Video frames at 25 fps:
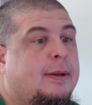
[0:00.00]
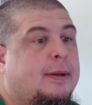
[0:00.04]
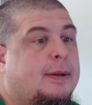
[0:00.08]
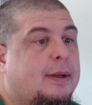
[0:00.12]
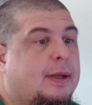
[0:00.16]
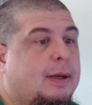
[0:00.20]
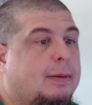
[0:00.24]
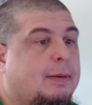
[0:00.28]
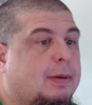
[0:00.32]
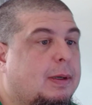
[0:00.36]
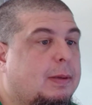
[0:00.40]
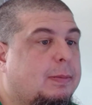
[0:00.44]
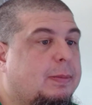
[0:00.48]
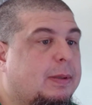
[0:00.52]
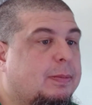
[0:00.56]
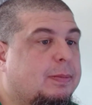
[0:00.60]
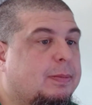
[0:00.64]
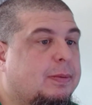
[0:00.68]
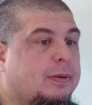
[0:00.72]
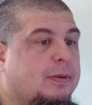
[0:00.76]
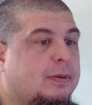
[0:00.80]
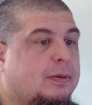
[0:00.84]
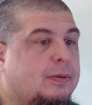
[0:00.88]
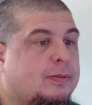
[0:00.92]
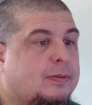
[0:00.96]
how many
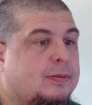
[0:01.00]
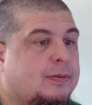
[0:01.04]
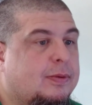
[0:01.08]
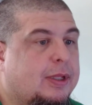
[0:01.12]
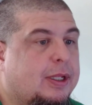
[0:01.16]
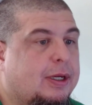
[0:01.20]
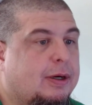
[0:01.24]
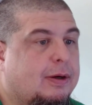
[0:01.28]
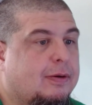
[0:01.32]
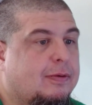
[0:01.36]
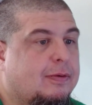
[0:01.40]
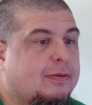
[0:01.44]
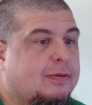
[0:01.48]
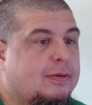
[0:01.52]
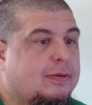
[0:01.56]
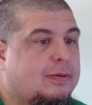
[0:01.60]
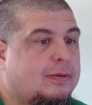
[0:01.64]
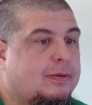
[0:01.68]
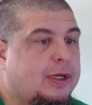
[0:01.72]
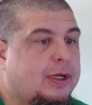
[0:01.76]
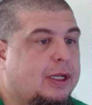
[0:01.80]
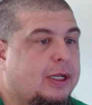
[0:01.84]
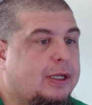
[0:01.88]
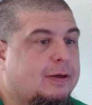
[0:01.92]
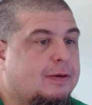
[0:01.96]
people that aren't
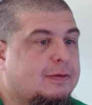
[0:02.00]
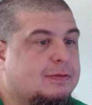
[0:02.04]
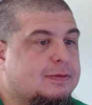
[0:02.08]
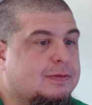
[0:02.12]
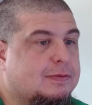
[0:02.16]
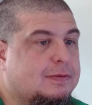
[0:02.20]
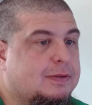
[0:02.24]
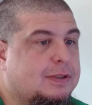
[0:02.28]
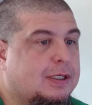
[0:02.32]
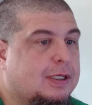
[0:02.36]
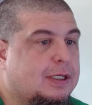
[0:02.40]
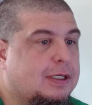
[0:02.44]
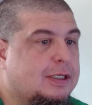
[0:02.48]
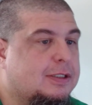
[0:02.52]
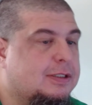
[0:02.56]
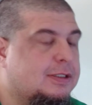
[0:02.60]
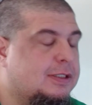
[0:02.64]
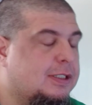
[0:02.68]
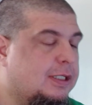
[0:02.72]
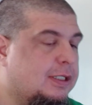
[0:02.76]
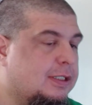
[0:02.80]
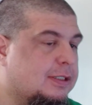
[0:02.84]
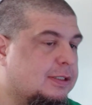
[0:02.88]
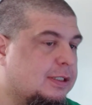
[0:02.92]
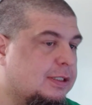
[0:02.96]
natives of the United
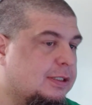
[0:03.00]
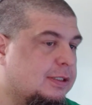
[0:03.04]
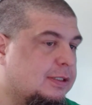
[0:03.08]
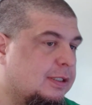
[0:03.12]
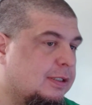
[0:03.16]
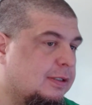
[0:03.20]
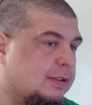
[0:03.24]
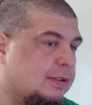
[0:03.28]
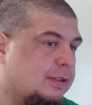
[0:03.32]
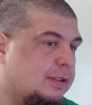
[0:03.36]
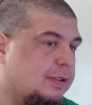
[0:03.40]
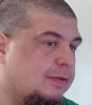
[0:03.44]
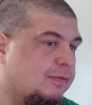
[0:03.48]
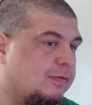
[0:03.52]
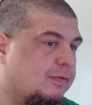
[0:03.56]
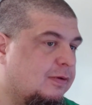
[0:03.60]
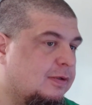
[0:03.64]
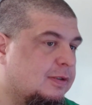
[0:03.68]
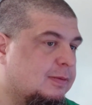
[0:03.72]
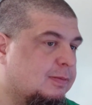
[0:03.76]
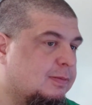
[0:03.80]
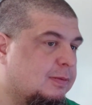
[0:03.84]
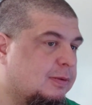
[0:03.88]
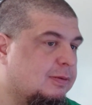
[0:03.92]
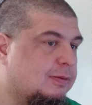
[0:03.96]
States can tell the
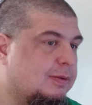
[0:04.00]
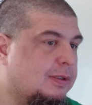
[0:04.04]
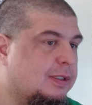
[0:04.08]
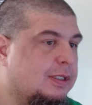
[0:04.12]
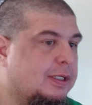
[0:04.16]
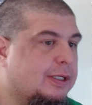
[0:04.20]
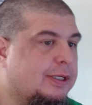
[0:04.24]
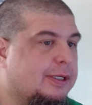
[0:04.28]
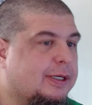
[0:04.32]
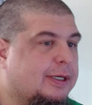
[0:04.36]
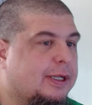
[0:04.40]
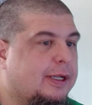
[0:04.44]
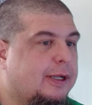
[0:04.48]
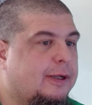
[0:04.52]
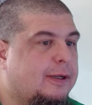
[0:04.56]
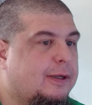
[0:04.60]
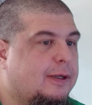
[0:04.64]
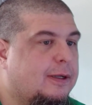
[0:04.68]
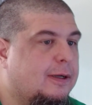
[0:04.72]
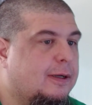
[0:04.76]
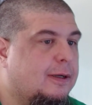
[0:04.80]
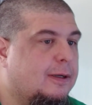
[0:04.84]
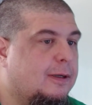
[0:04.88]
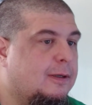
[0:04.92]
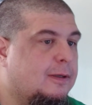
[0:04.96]
difference between like
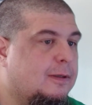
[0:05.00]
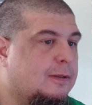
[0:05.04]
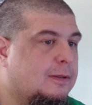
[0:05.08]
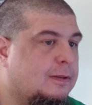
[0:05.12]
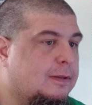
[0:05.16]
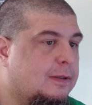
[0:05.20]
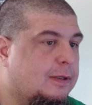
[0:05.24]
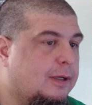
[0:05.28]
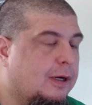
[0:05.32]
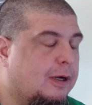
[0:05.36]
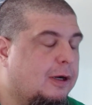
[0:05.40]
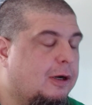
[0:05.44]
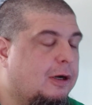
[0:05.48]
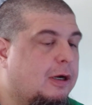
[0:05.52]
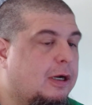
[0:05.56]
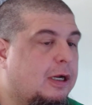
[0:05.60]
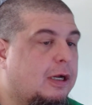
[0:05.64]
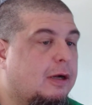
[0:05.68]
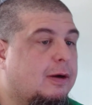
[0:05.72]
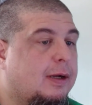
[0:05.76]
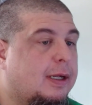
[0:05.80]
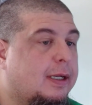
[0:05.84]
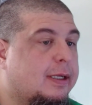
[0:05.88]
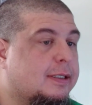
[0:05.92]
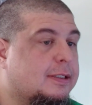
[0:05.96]
an
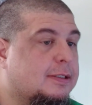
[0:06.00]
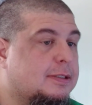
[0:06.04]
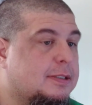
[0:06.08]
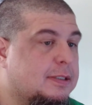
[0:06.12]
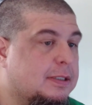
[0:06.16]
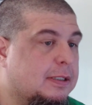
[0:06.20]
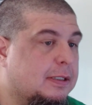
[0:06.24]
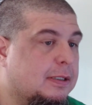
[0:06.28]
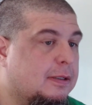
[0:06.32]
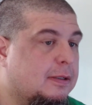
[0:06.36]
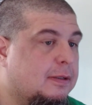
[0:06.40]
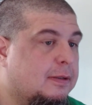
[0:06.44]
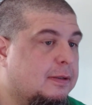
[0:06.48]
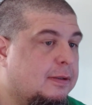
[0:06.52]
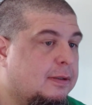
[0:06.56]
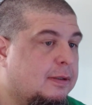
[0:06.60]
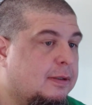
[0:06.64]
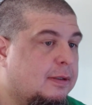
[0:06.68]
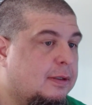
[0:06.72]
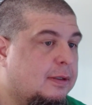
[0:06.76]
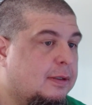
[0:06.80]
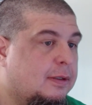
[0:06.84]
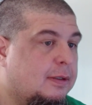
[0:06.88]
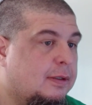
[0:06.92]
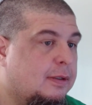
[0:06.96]
Ohio accent
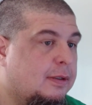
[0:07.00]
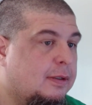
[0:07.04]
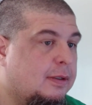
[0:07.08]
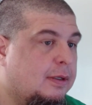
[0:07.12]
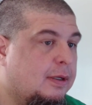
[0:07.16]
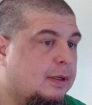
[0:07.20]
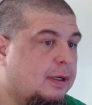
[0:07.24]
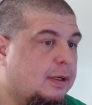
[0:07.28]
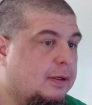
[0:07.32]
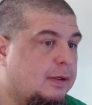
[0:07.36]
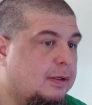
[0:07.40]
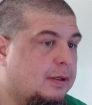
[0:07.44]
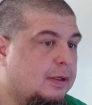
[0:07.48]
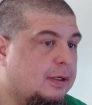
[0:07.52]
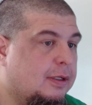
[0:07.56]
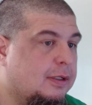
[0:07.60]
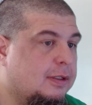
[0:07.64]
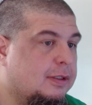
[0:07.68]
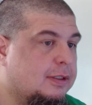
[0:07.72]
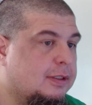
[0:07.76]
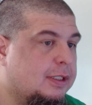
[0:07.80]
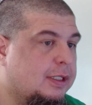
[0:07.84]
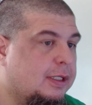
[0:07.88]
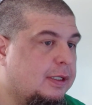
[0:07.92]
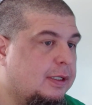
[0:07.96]

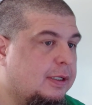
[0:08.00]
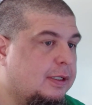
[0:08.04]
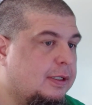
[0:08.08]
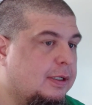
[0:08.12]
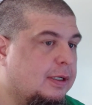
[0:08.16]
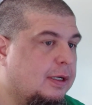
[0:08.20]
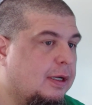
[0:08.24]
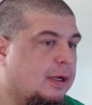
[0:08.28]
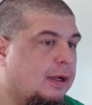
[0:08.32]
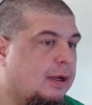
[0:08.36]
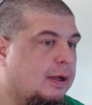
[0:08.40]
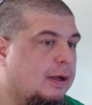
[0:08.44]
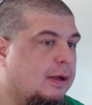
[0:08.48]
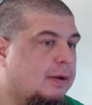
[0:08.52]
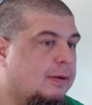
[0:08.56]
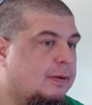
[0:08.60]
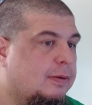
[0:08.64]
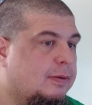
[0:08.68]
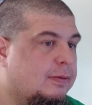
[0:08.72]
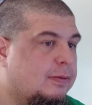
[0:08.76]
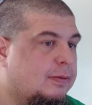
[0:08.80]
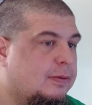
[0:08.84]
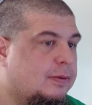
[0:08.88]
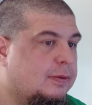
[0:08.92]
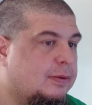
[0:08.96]
and
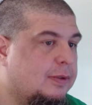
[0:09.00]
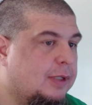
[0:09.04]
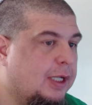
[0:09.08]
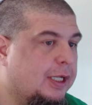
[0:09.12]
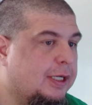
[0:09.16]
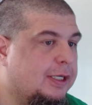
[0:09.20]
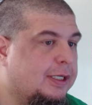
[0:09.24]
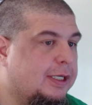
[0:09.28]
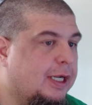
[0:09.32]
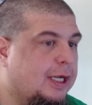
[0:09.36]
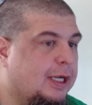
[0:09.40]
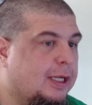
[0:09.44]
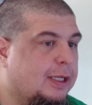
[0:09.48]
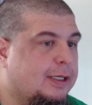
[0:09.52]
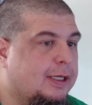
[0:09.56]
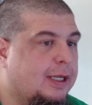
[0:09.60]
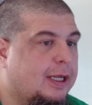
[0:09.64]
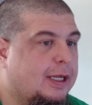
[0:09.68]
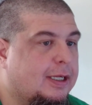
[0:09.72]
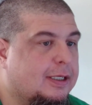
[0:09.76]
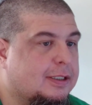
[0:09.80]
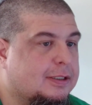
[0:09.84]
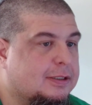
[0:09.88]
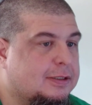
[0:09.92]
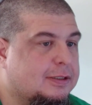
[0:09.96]
a Indiana
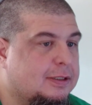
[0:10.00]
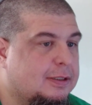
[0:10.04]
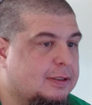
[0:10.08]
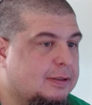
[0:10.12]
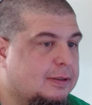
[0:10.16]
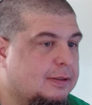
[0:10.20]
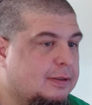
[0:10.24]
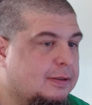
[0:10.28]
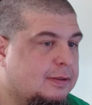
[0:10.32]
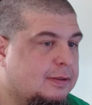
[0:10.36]
accent?